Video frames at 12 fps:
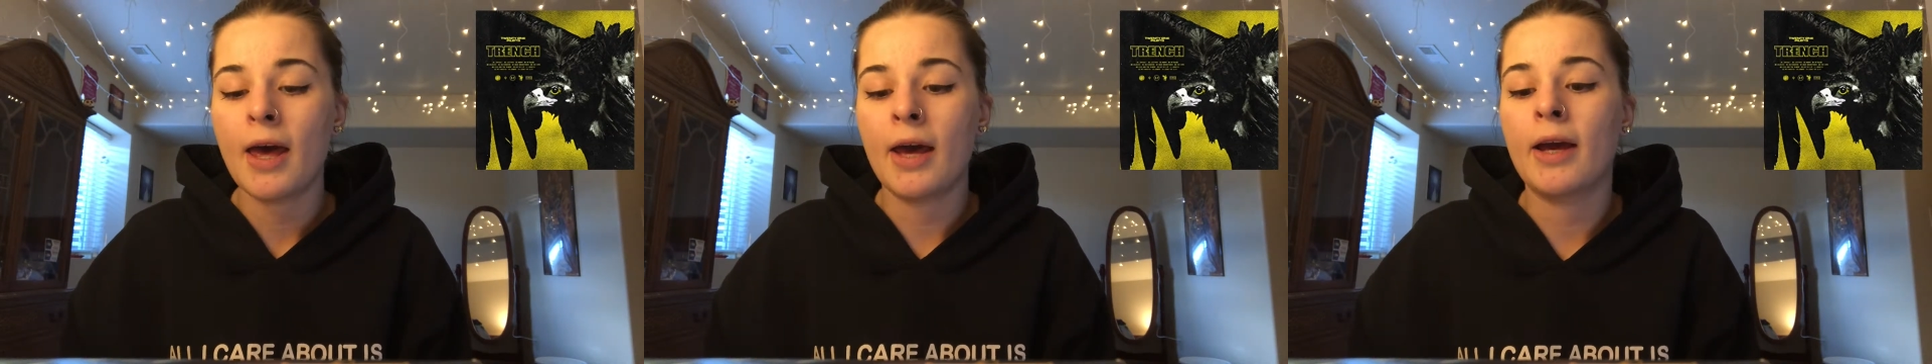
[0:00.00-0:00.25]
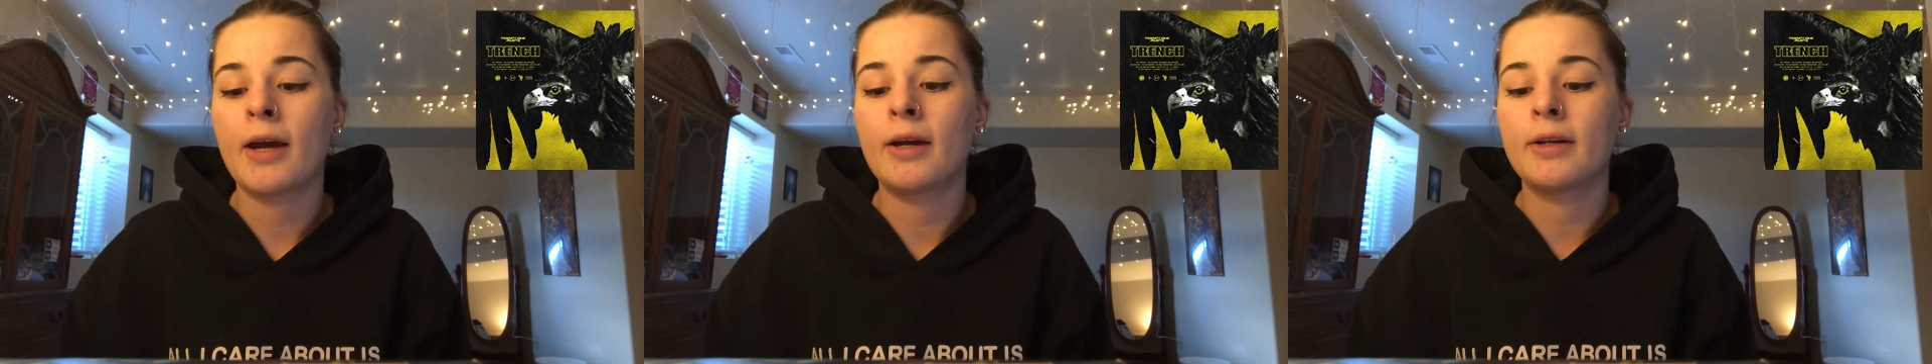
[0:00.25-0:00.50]

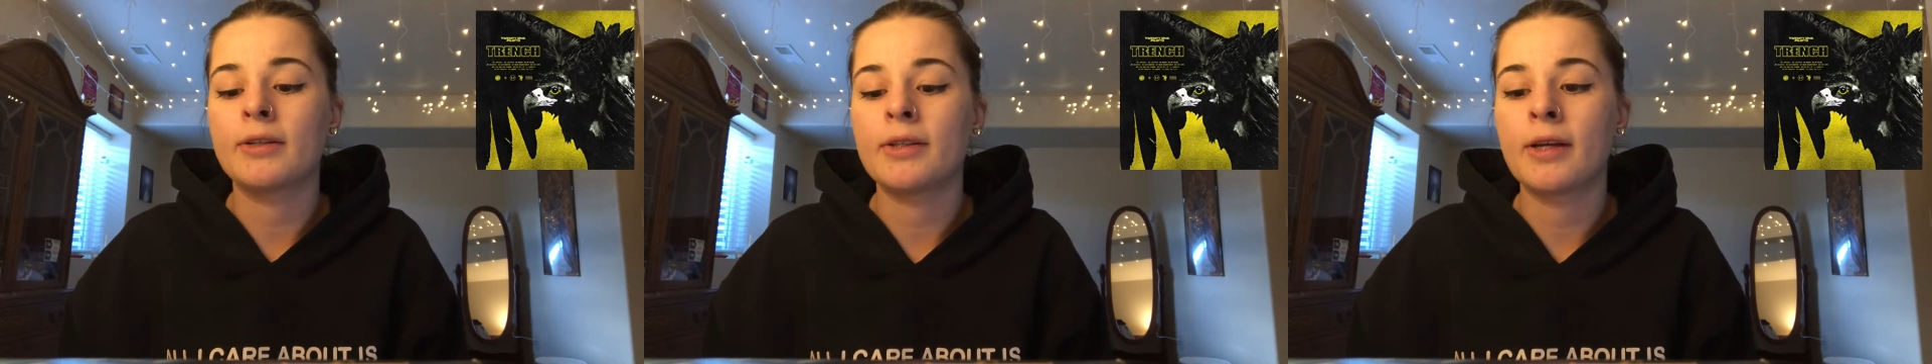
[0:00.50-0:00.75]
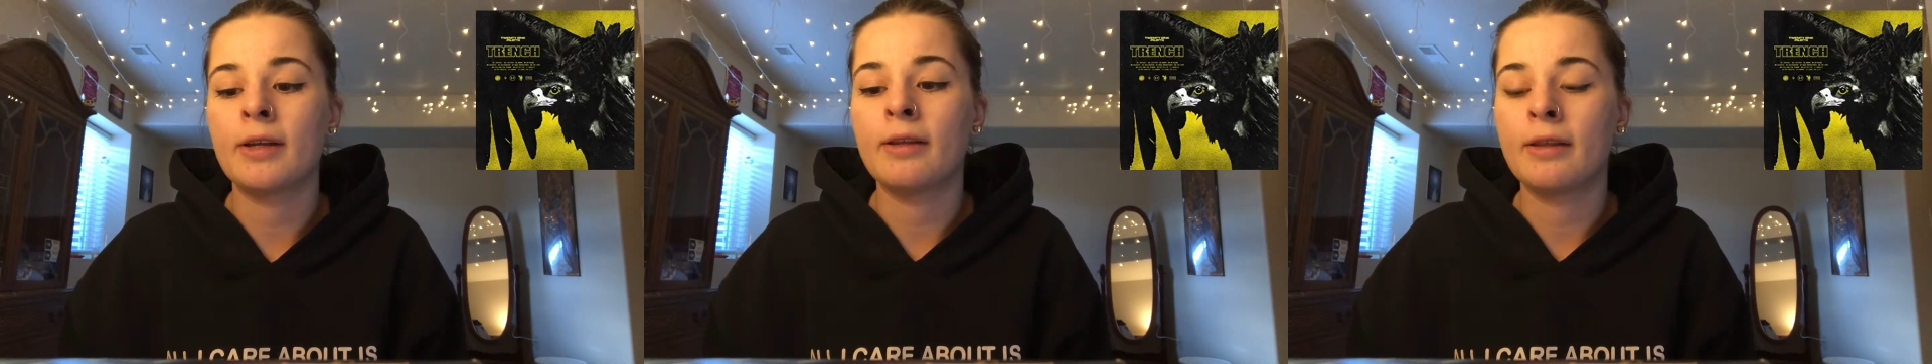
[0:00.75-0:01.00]
and
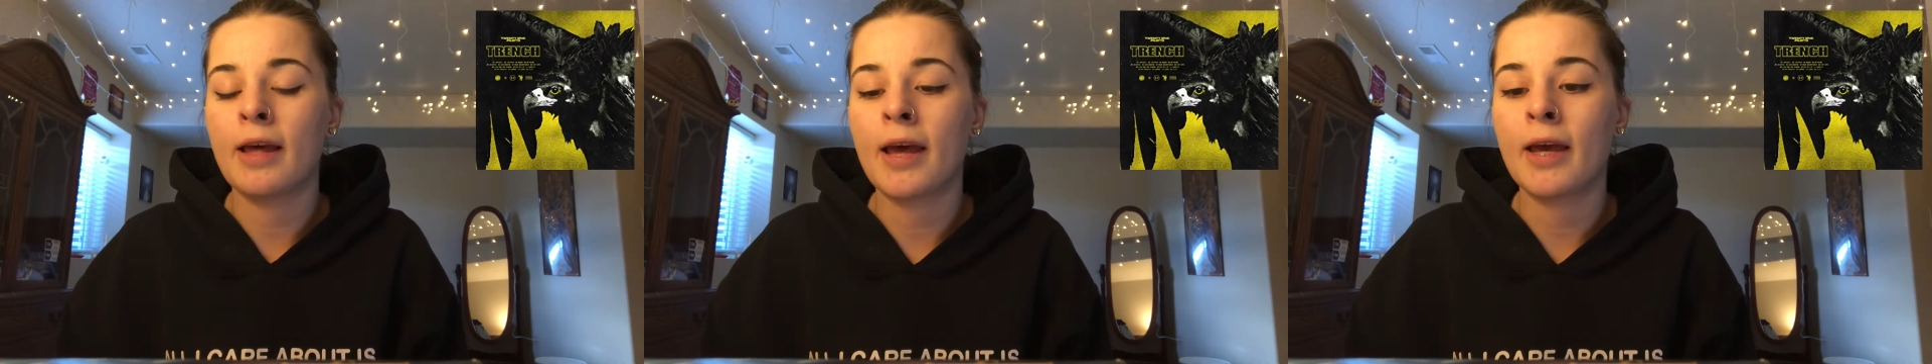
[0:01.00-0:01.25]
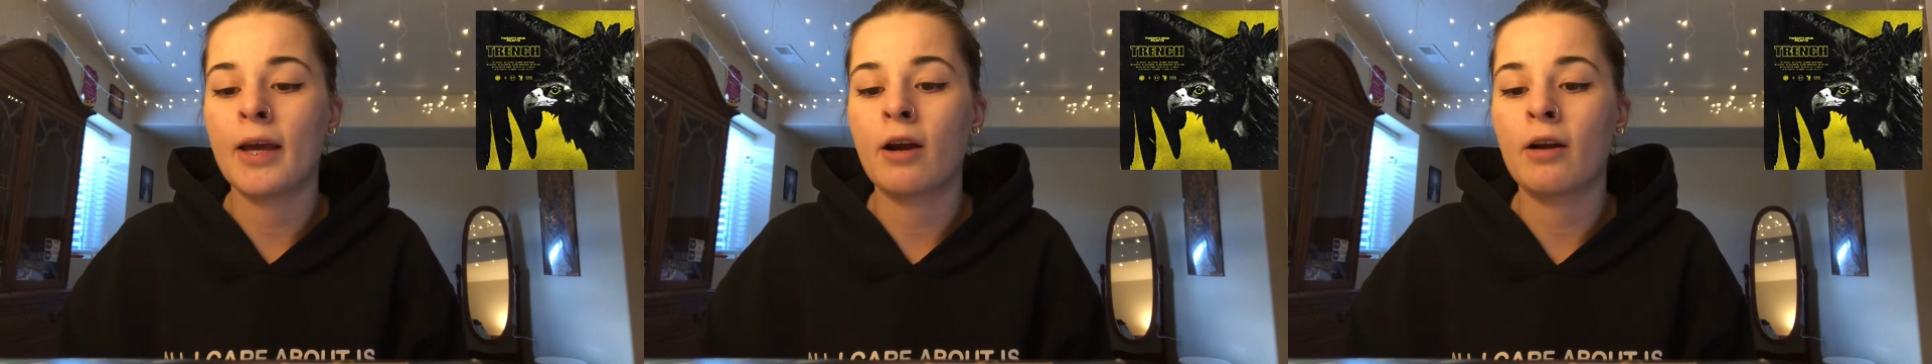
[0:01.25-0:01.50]

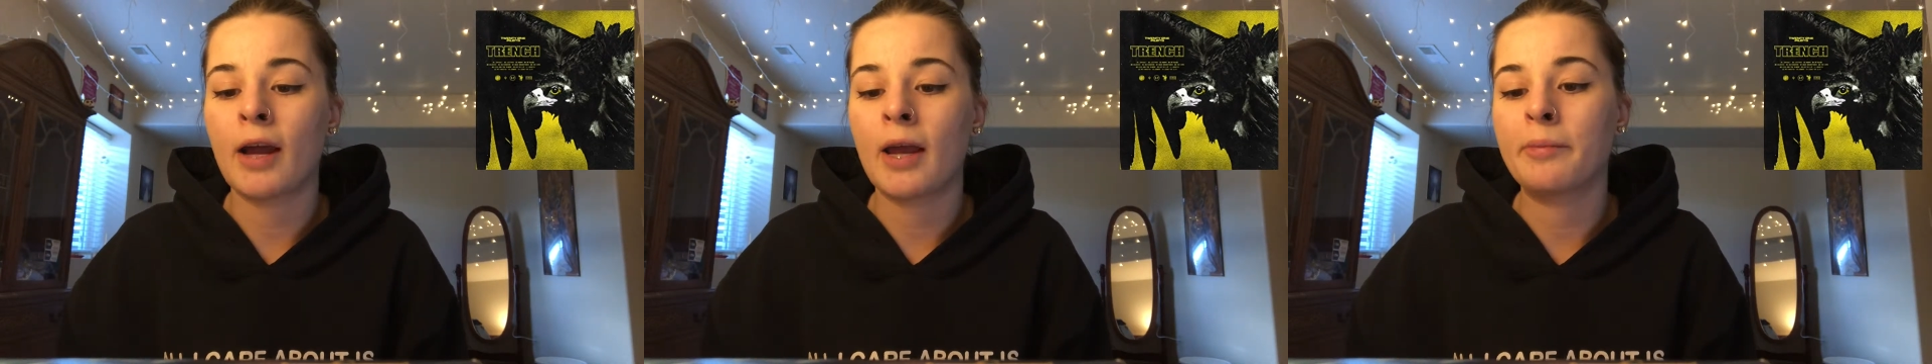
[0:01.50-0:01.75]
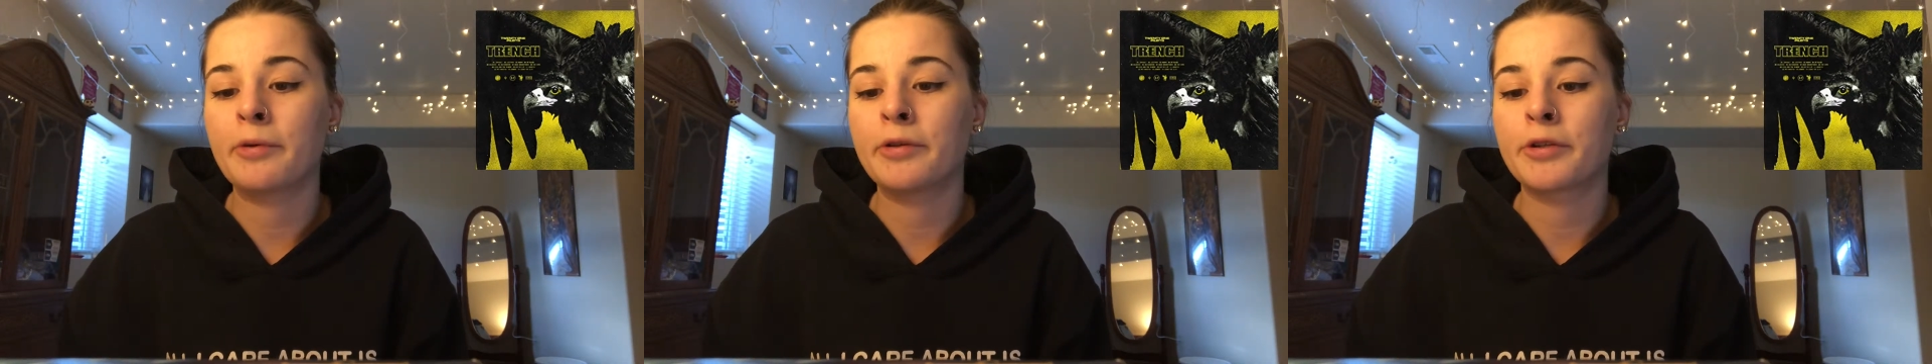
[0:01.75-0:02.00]
they are
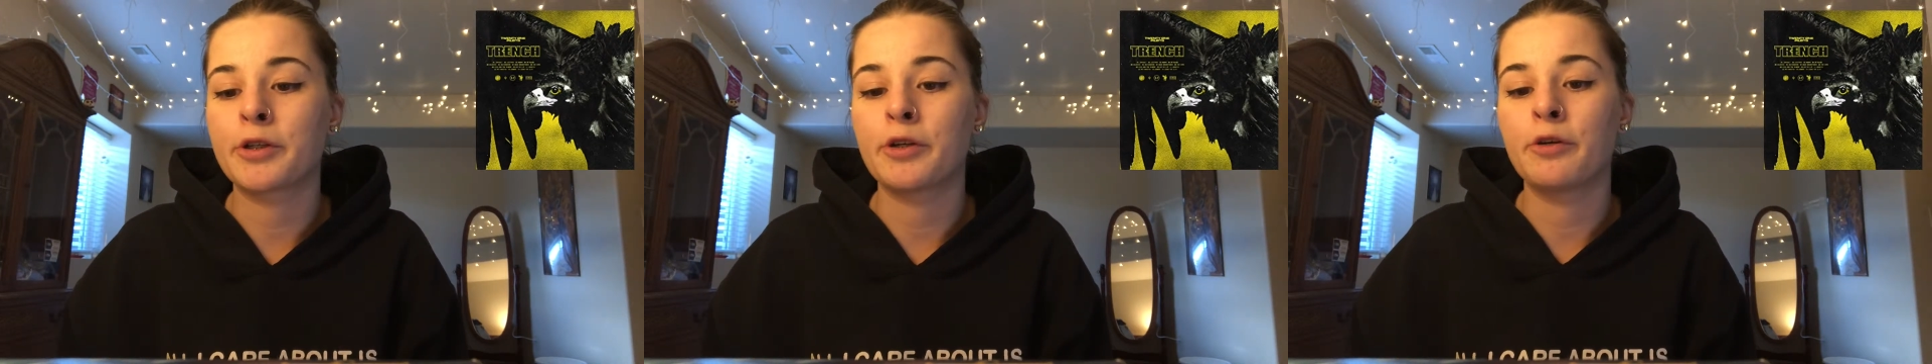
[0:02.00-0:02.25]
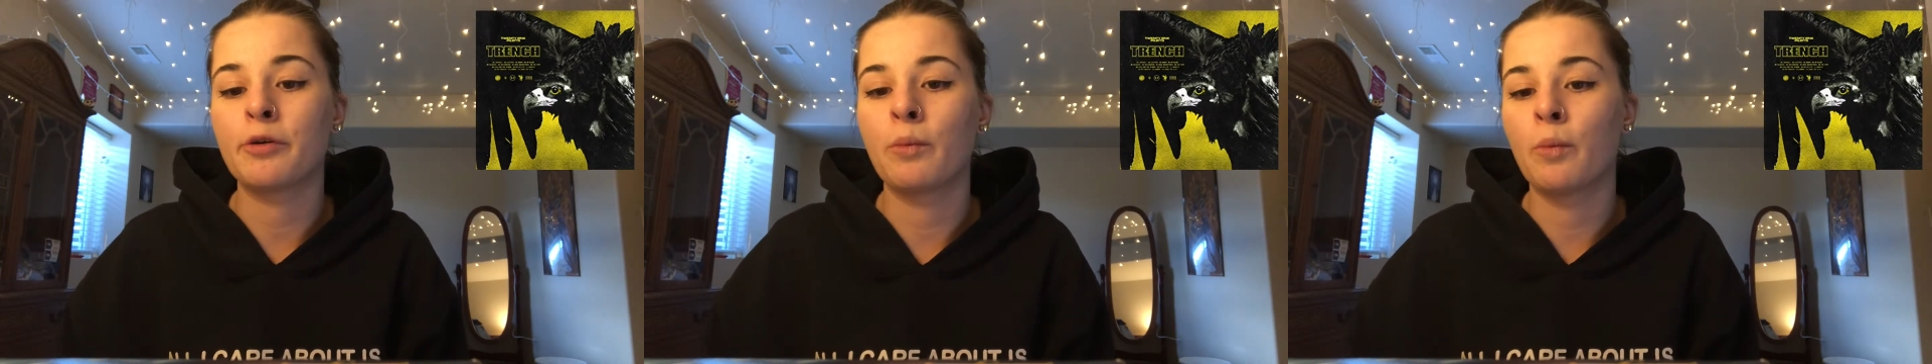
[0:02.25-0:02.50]
able
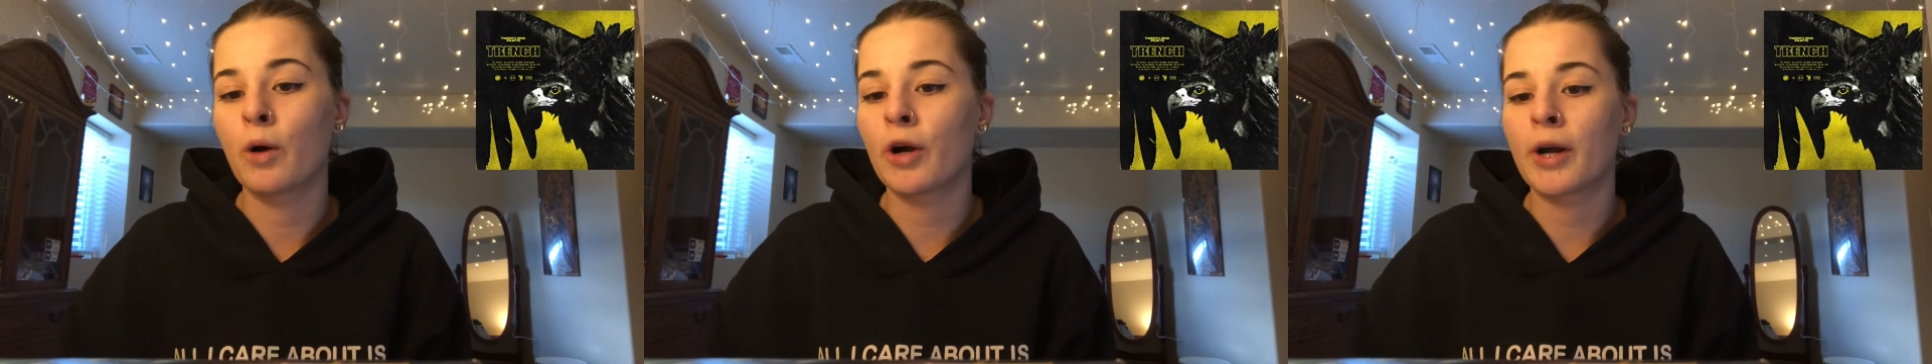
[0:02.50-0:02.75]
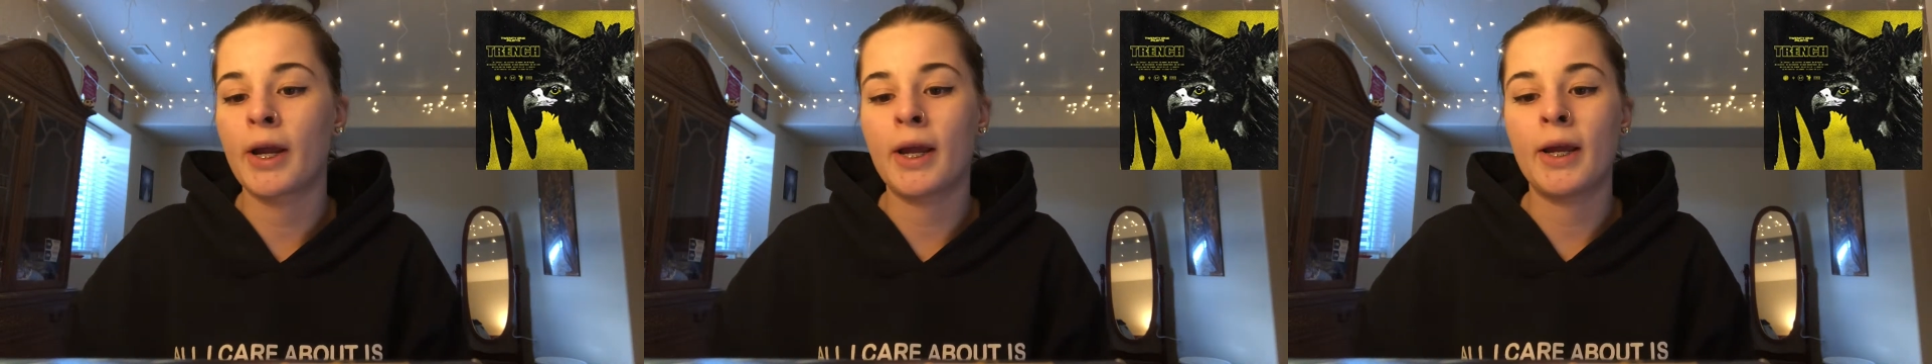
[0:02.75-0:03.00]
to
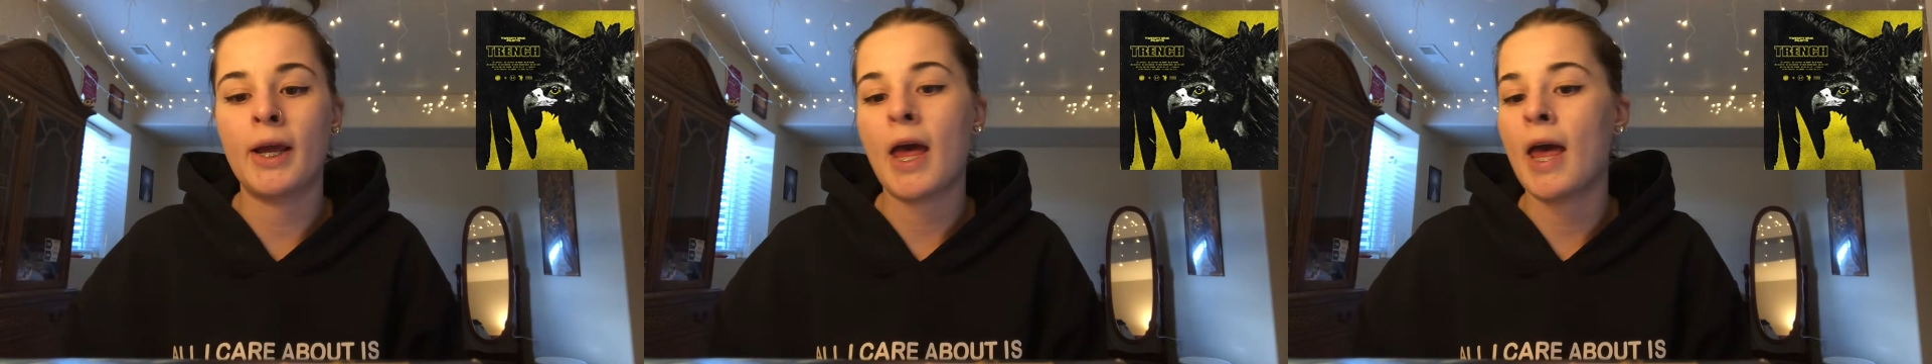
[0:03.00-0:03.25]
word it